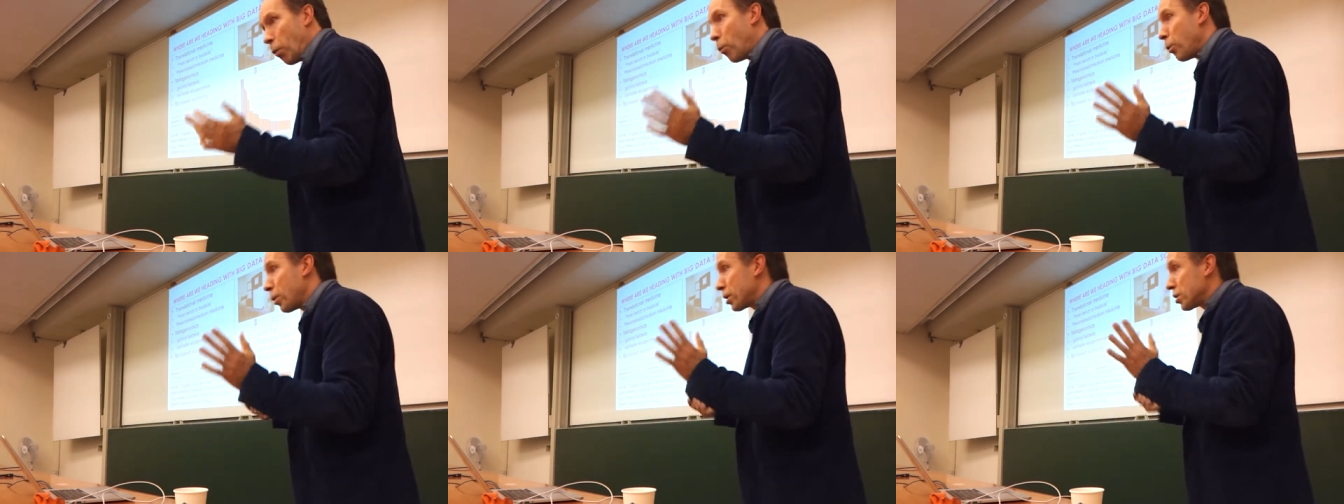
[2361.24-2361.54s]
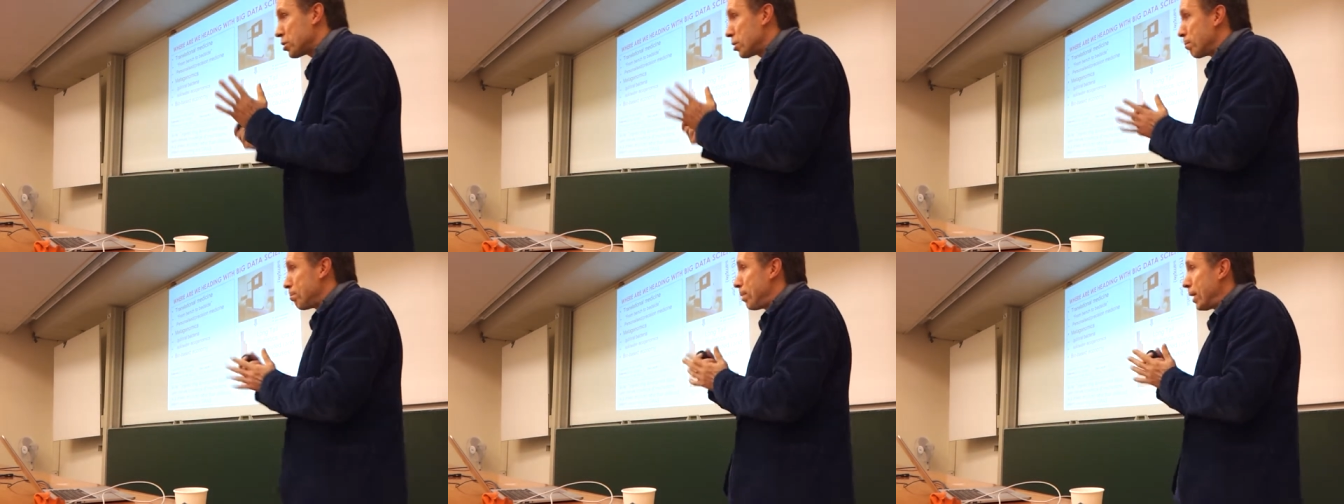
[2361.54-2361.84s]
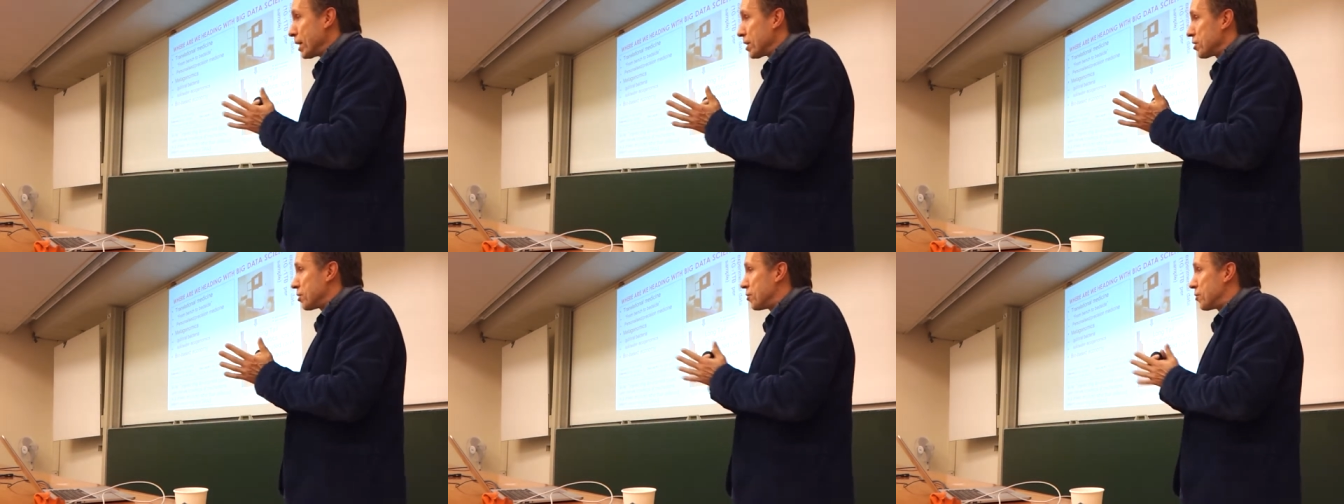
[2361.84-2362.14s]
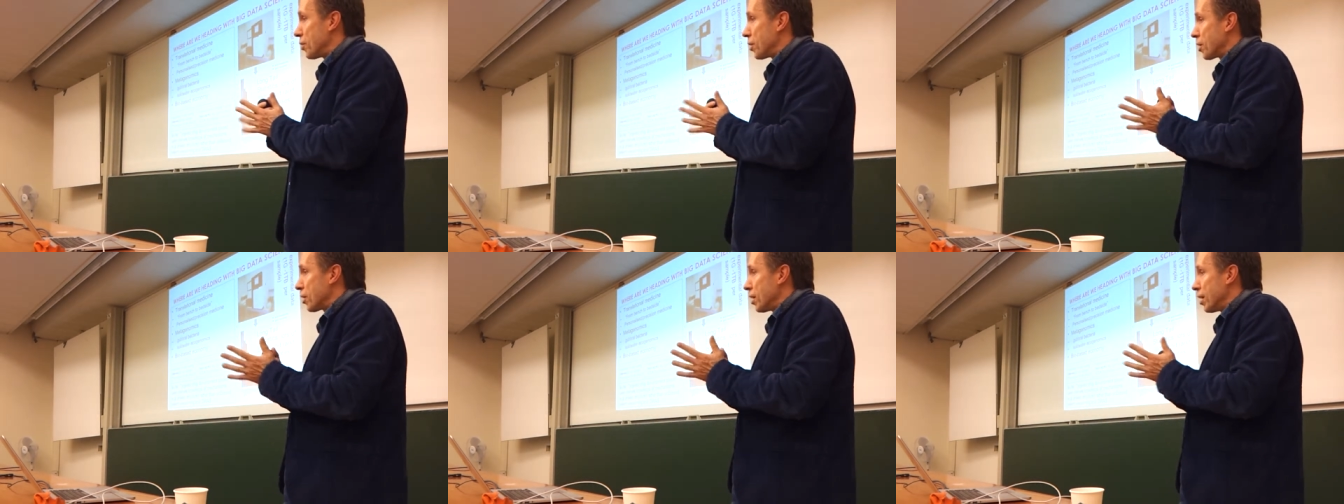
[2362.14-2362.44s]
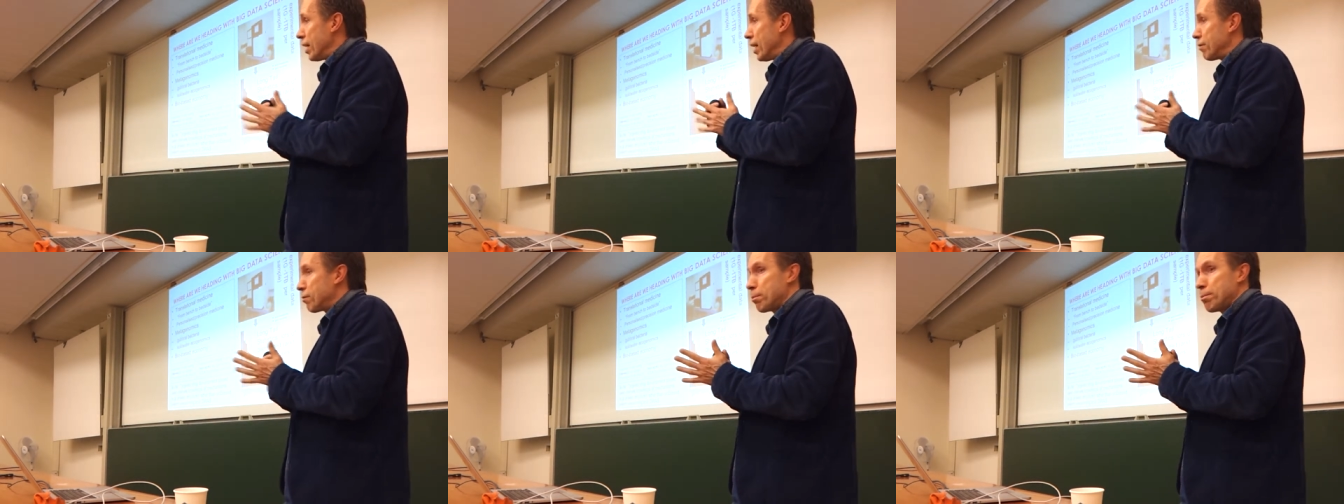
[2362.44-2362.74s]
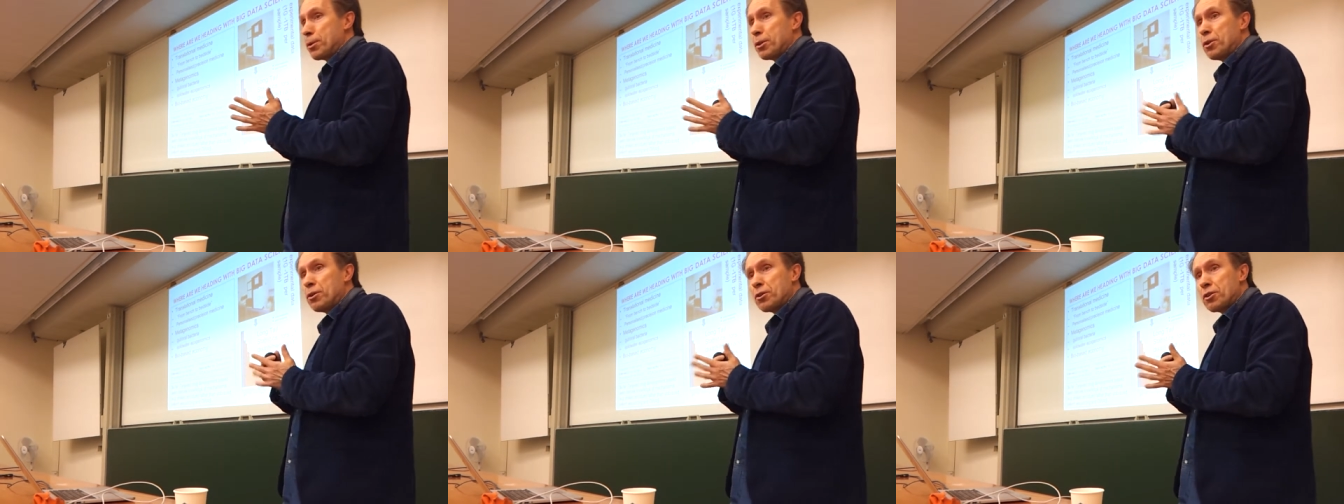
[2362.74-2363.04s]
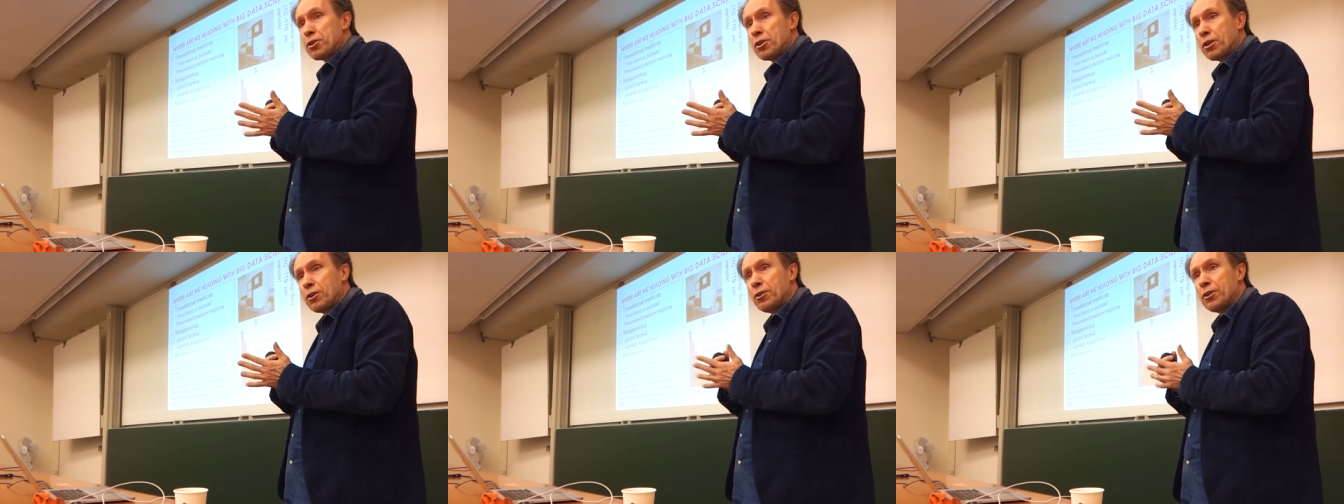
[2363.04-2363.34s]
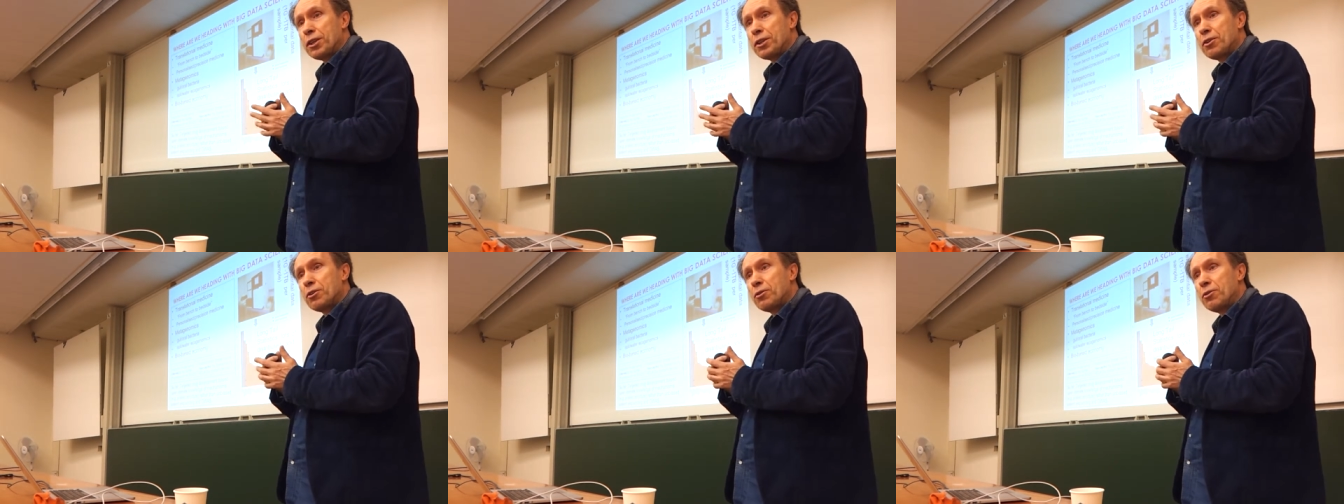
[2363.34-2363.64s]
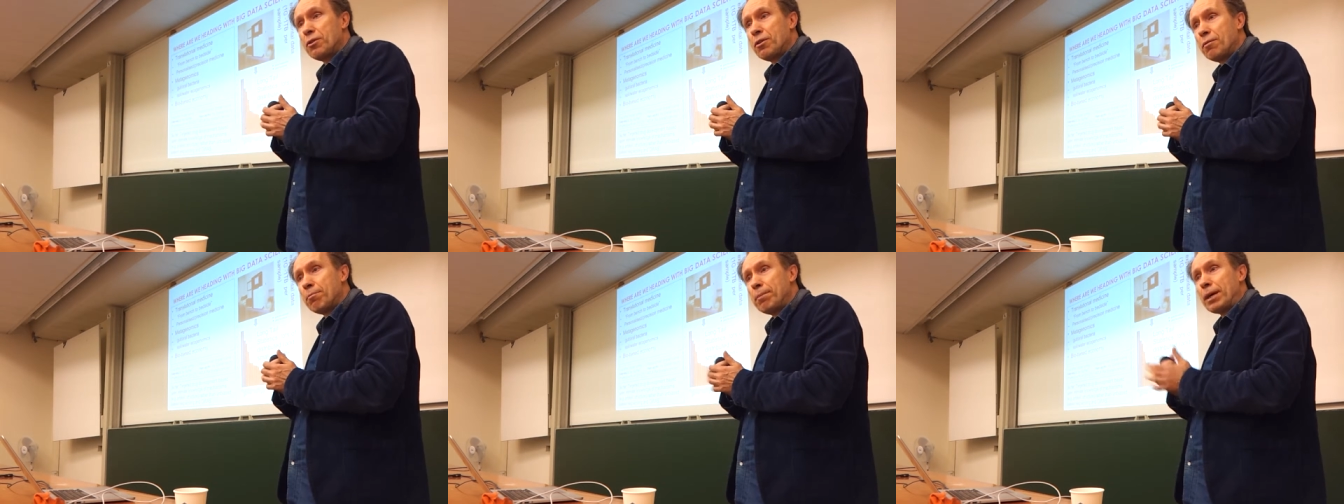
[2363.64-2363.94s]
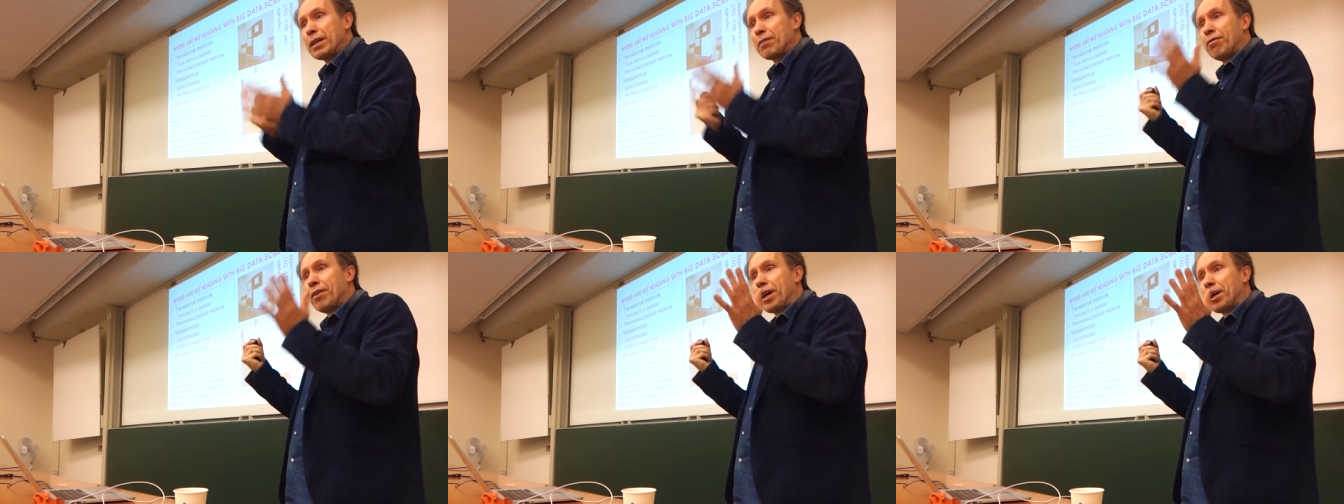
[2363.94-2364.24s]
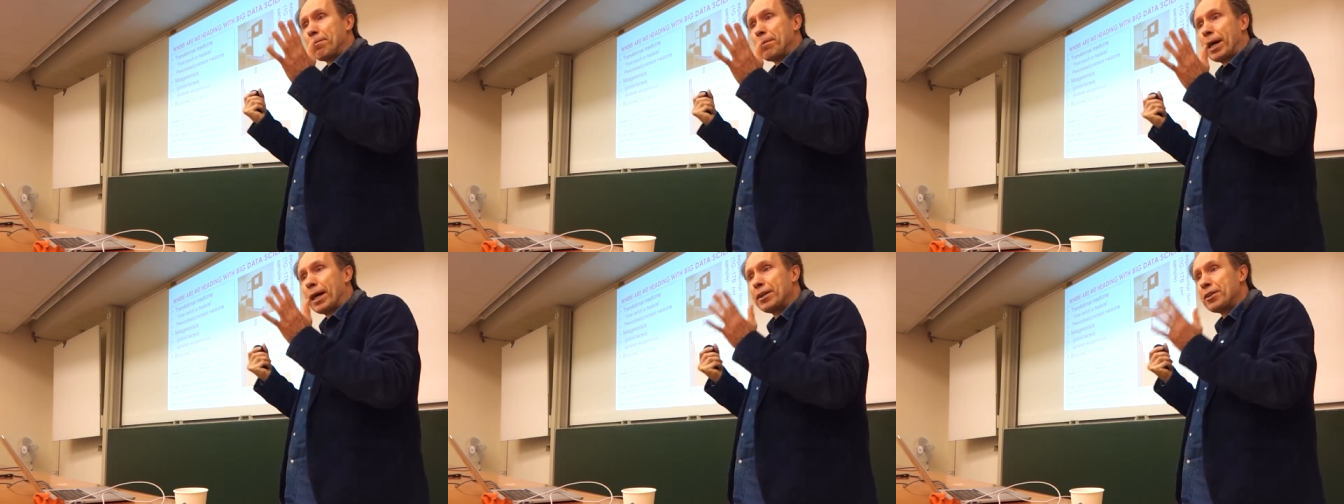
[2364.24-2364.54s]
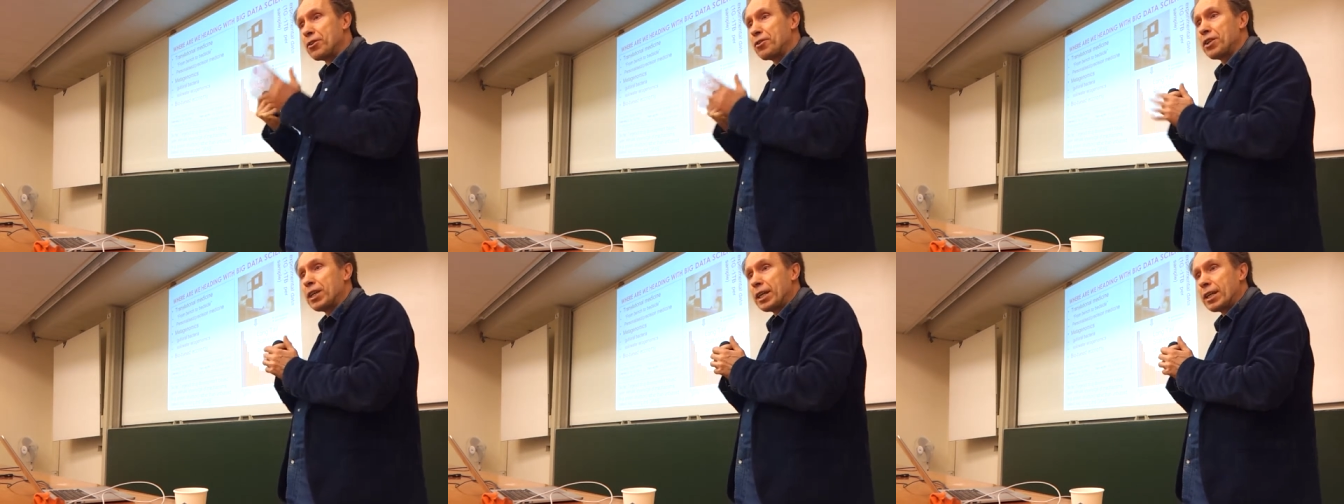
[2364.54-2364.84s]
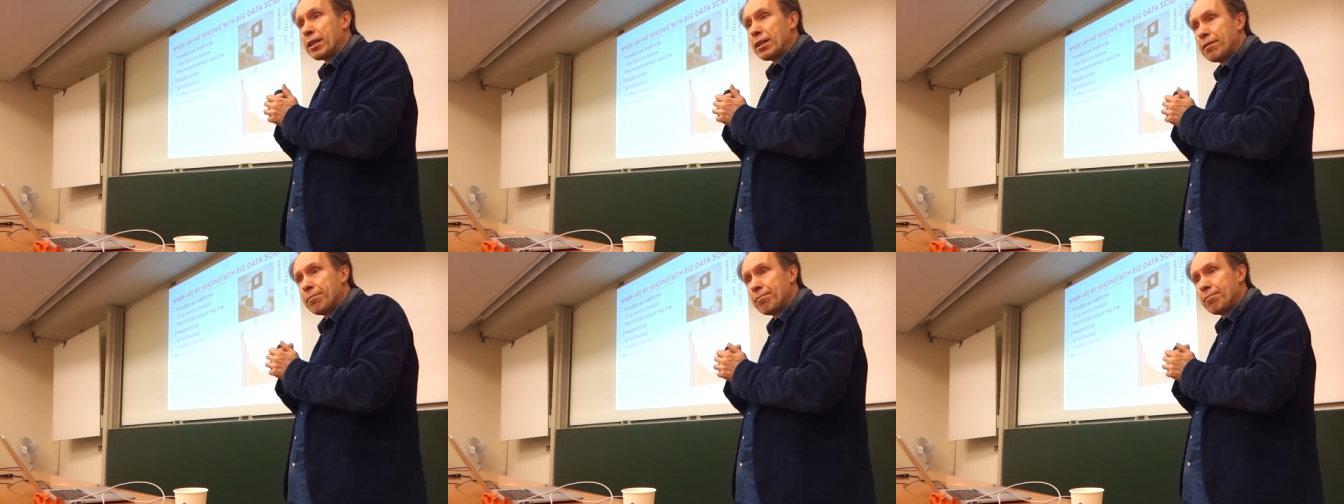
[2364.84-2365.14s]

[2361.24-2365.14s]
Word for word: What is the best drug ever produced, according to Big Pharma, you think?